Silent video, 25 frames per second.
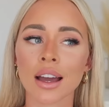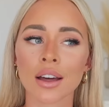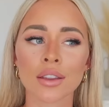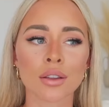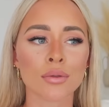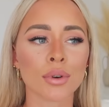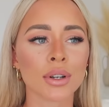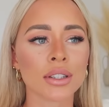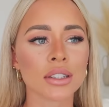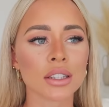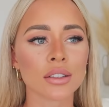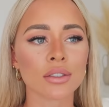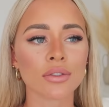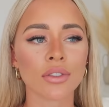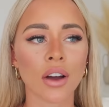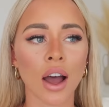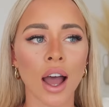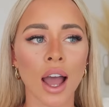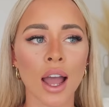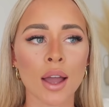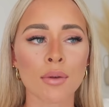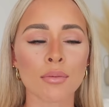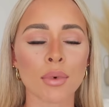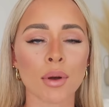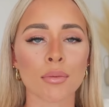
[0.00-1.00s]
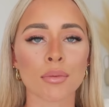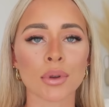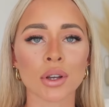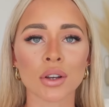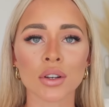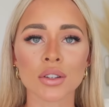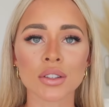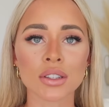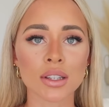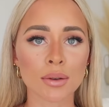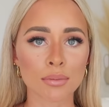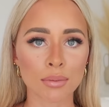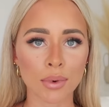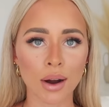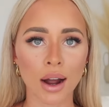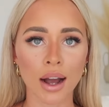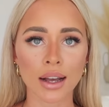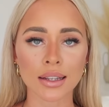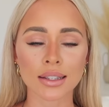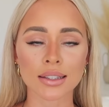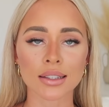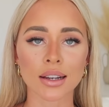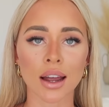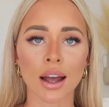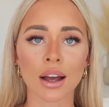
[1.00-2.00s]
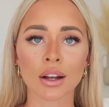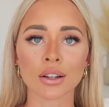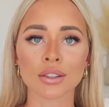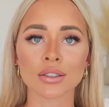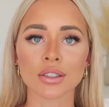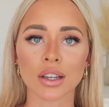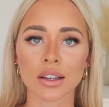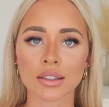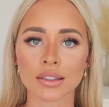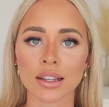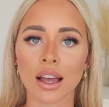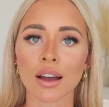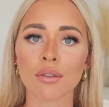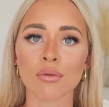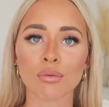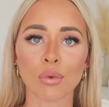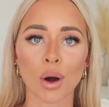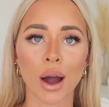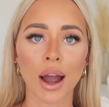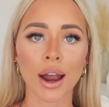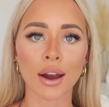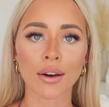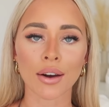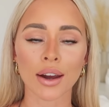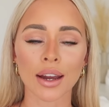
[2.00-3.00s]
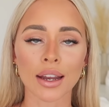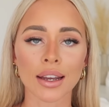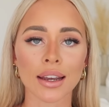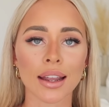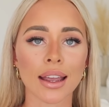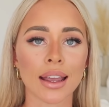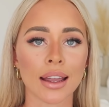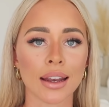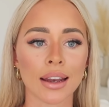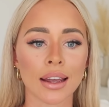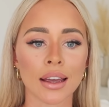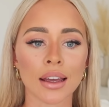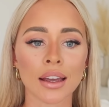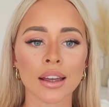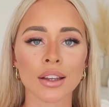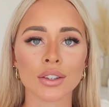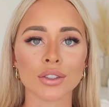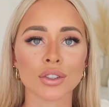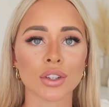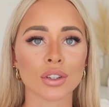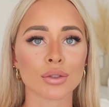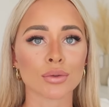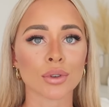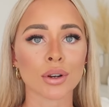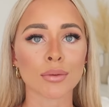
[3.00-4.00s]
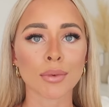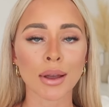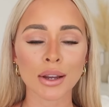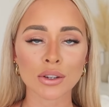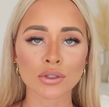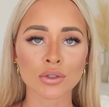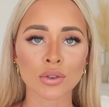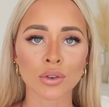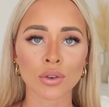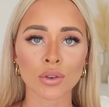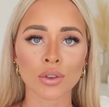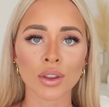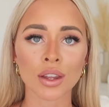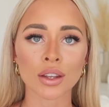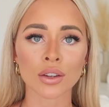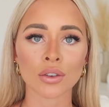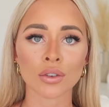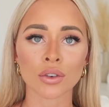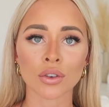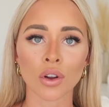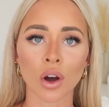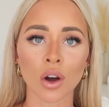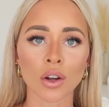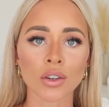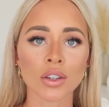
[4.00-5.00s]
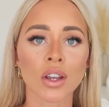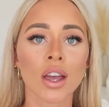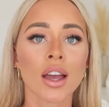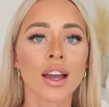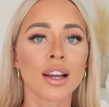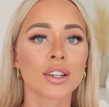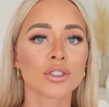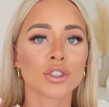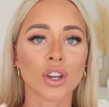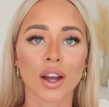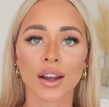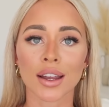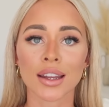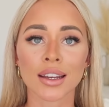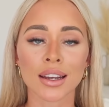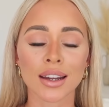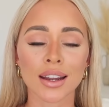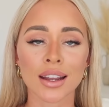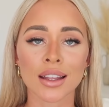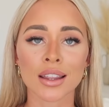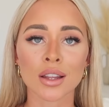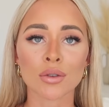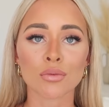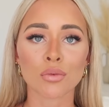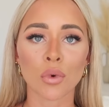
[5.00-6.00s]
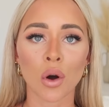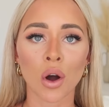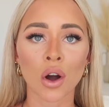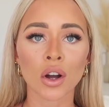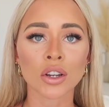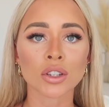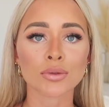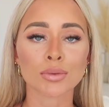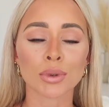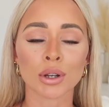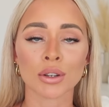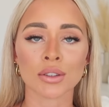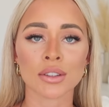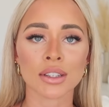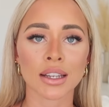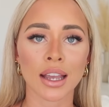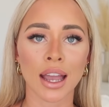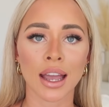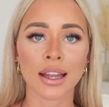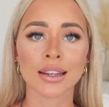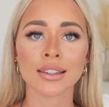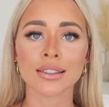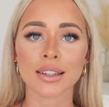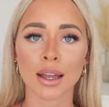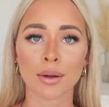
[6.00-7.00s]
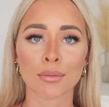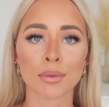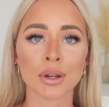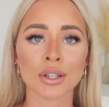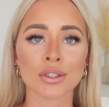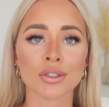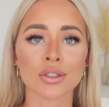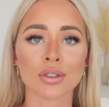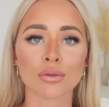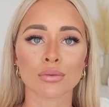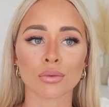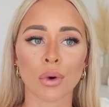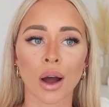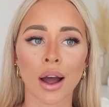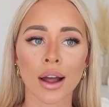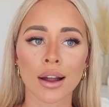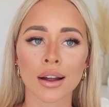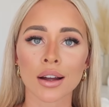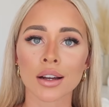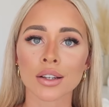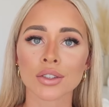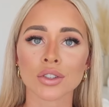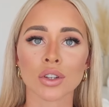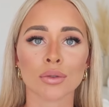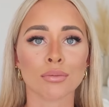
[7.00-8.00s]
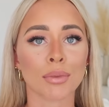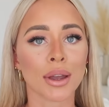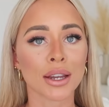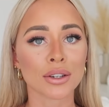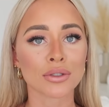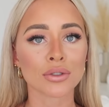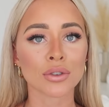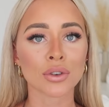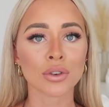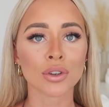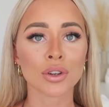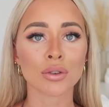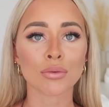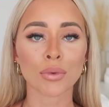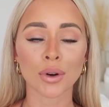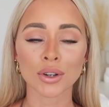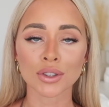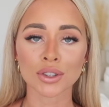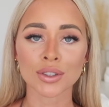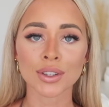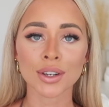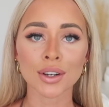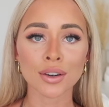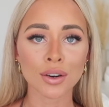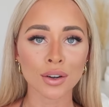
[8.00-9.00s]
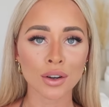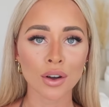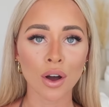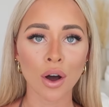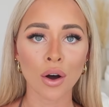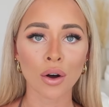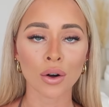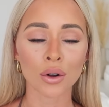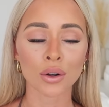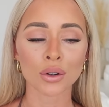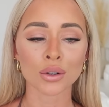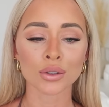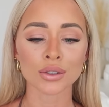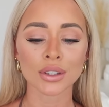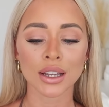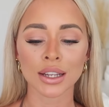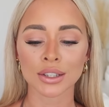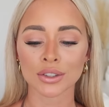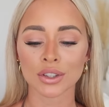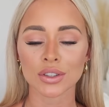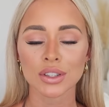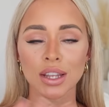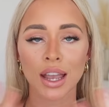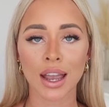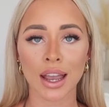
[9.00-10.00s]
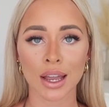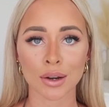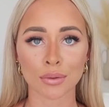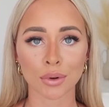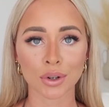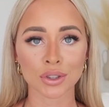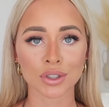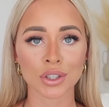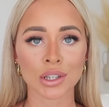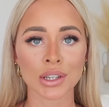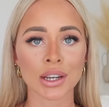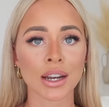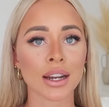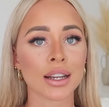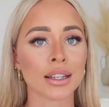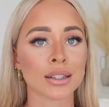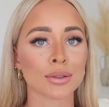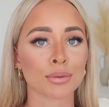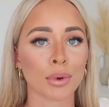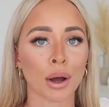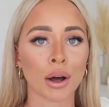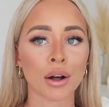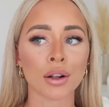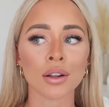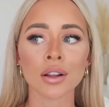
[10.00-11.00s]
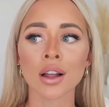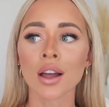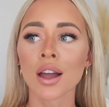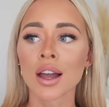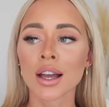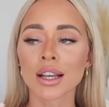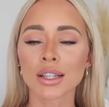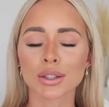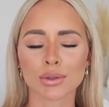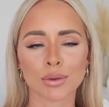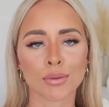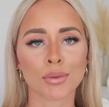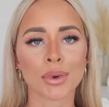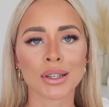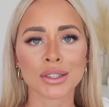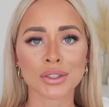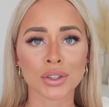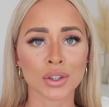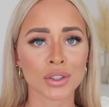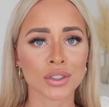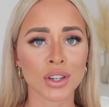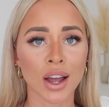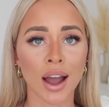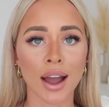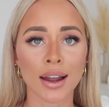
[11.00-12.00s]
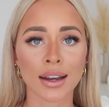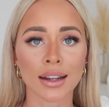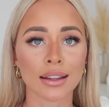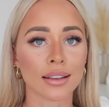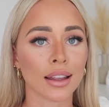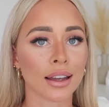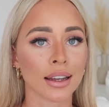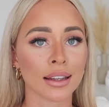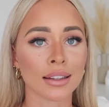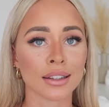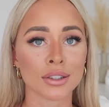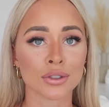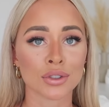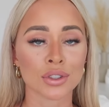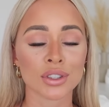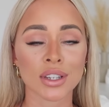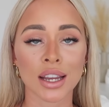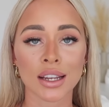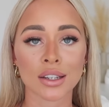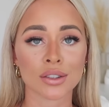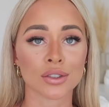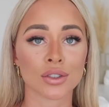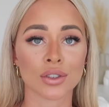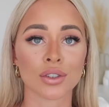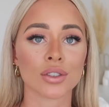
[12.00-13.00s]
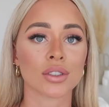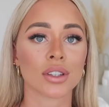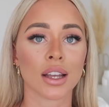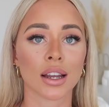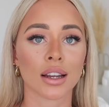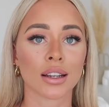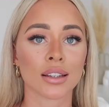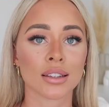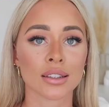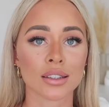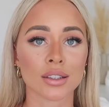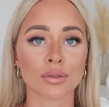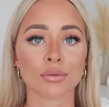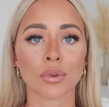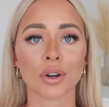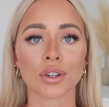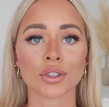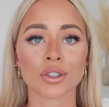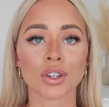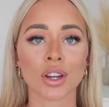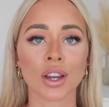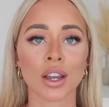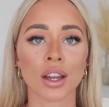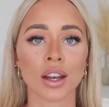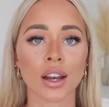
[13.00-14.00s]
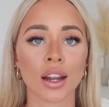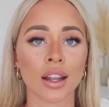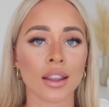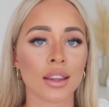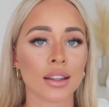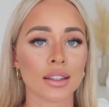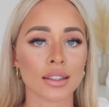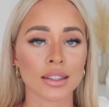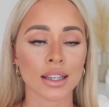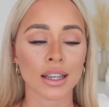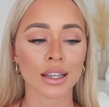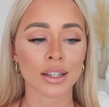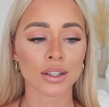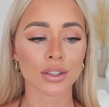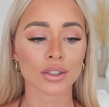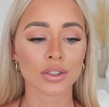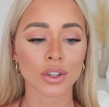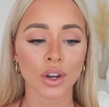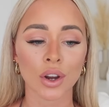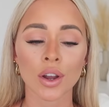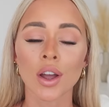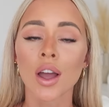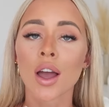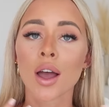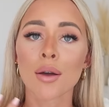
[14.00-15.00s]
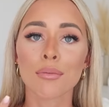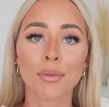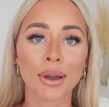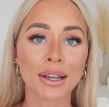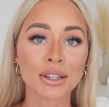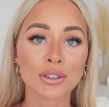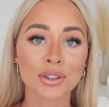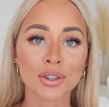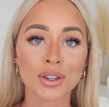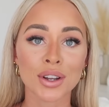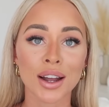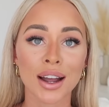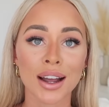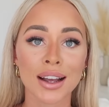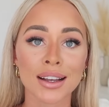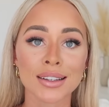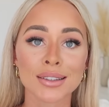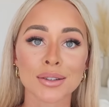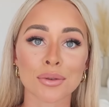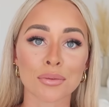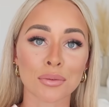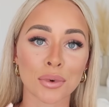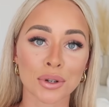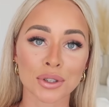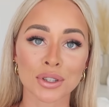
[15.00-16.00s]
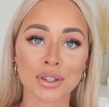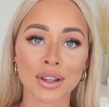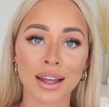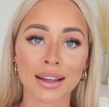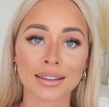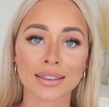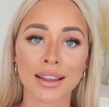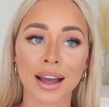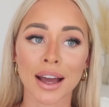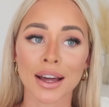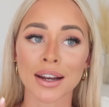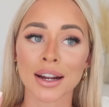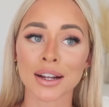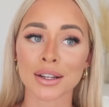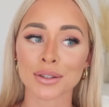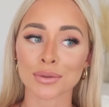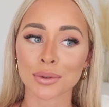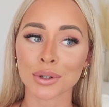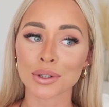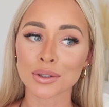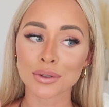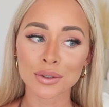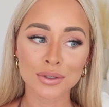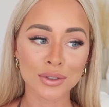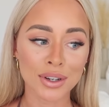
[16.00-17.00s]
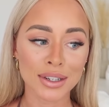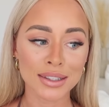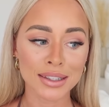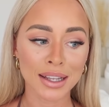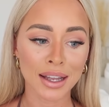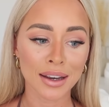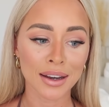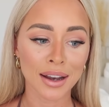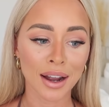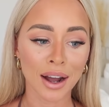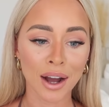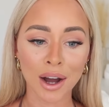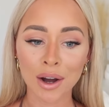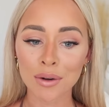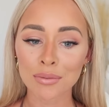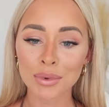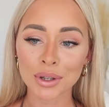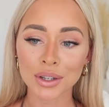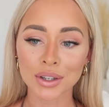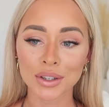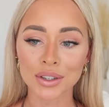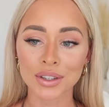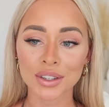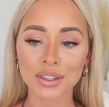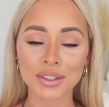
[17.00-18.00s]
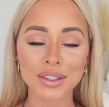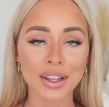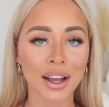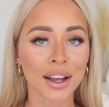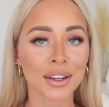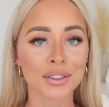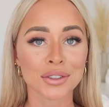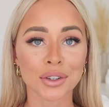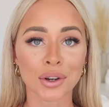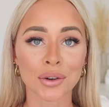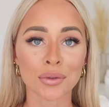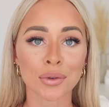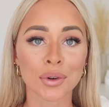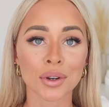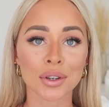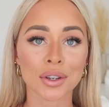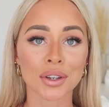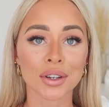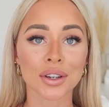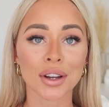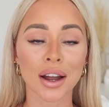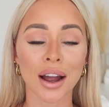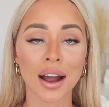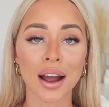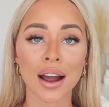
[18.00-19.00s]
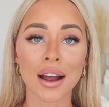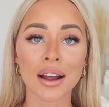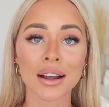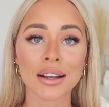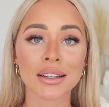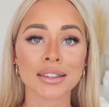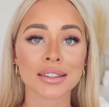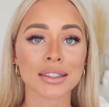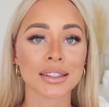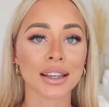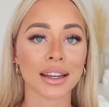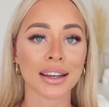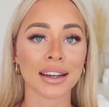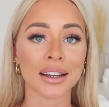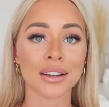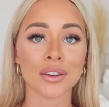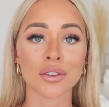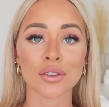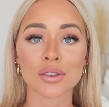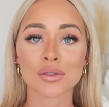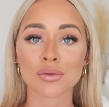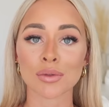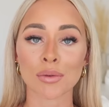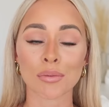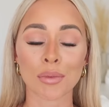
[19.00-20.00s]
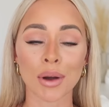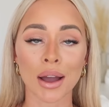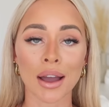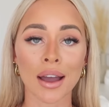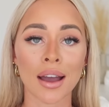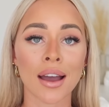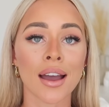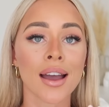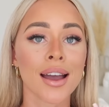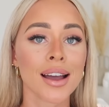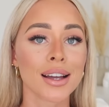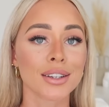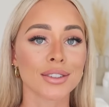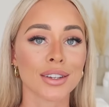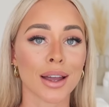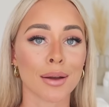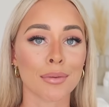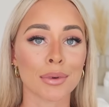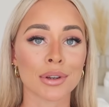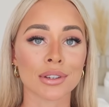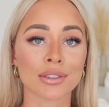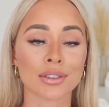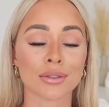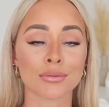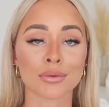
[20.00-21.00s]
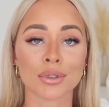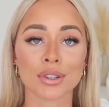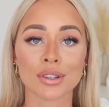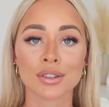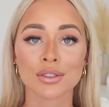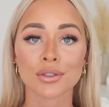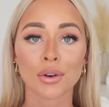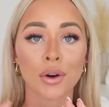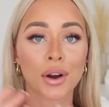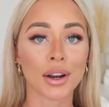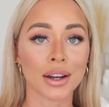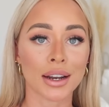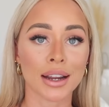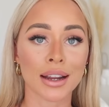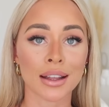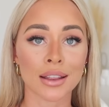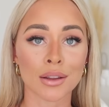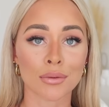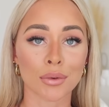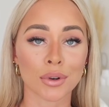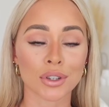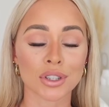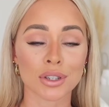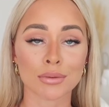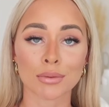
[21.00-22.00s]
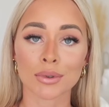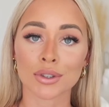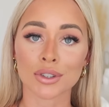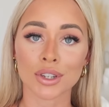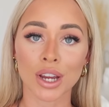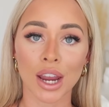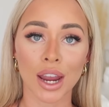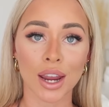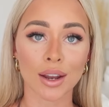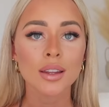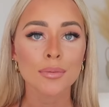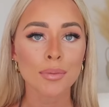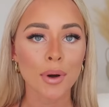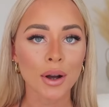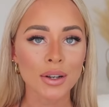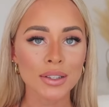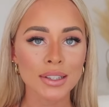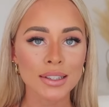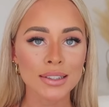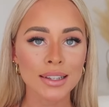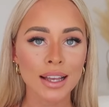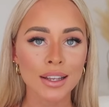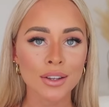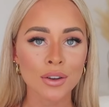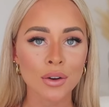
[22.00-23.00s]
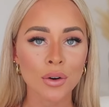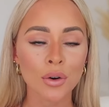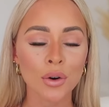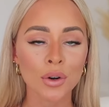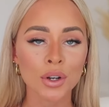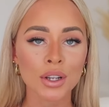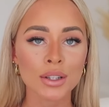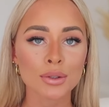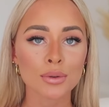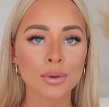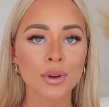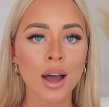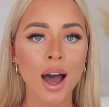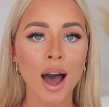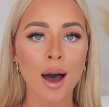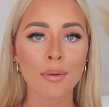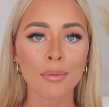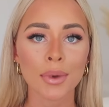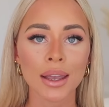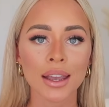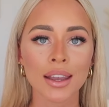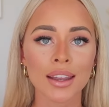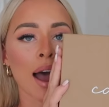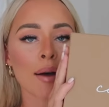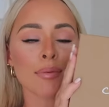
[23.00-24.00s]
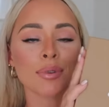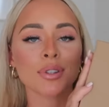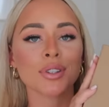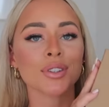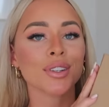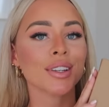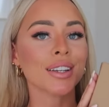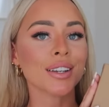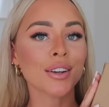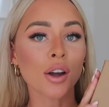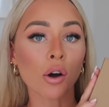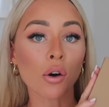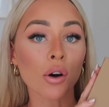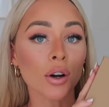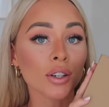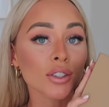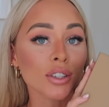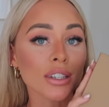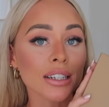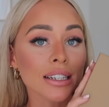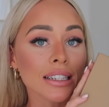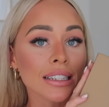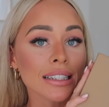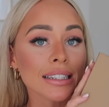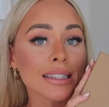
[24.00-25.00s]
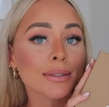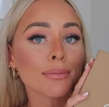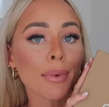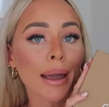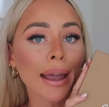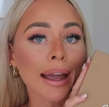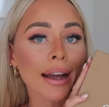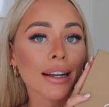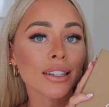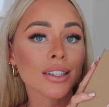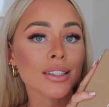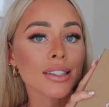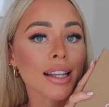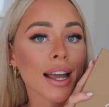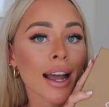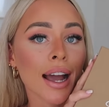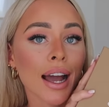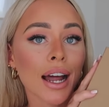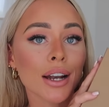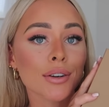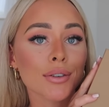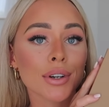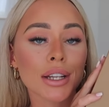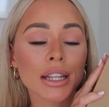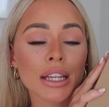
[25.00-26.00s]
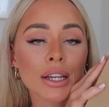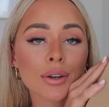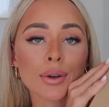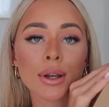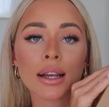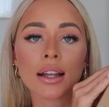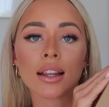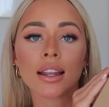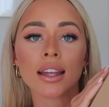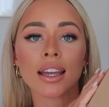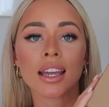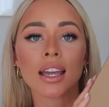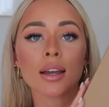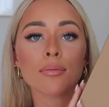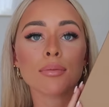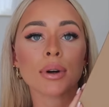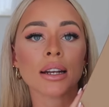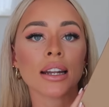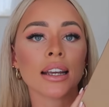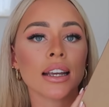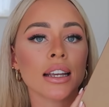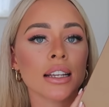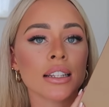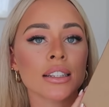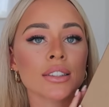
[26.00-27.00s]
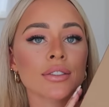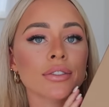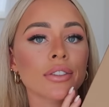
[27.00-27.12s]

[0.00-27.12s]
other ones are fine, but because the bra style does have wiring in it, you just want to make sure that you're not chucking it in the wash because it can damage the wire. So make sure you're washing it on cold and just hand washing it as well. Swimwear's so tiny, like it literally takes two seconds to wash it in the sink. So make sure you guys wash it like that. I just want to address that now because I don't want you guys getting your swimwear damaged from just throwing it in the washing machine. The boxes that your orders will come in, absolutely gorgeous, may I just add really quickly, but it is